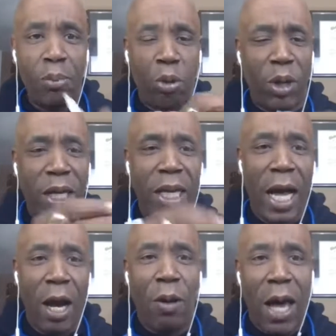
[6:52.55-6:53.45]
Print it
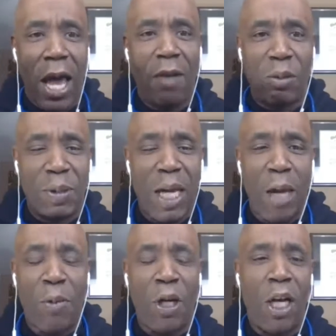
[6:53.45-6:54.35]
out, have them
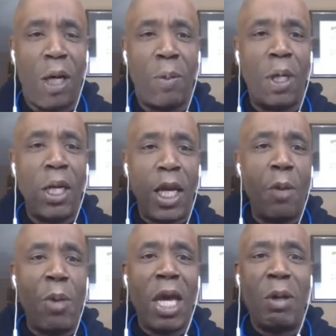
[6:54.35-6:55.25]
type it up,
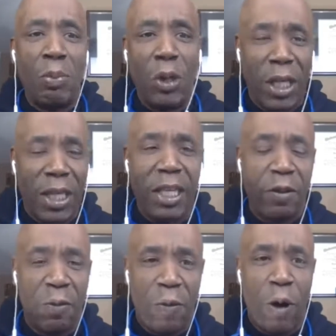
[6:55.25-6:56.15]
and maybe put it
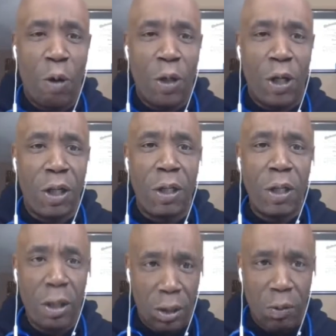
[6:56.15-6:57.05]
in a folder,
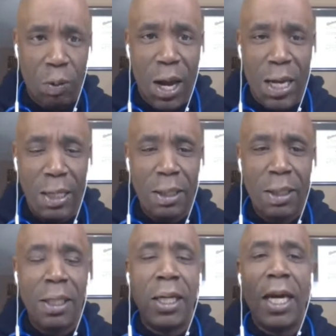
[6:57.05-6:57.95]
right?
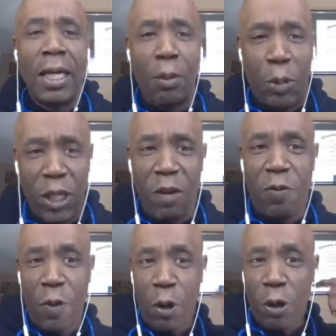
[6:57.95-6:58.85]
And then put
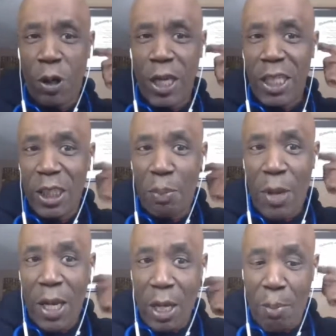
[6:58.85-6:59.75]
that folder in
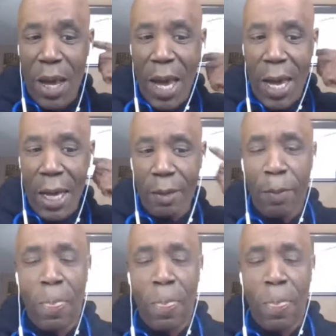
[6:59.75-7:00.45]
the bag.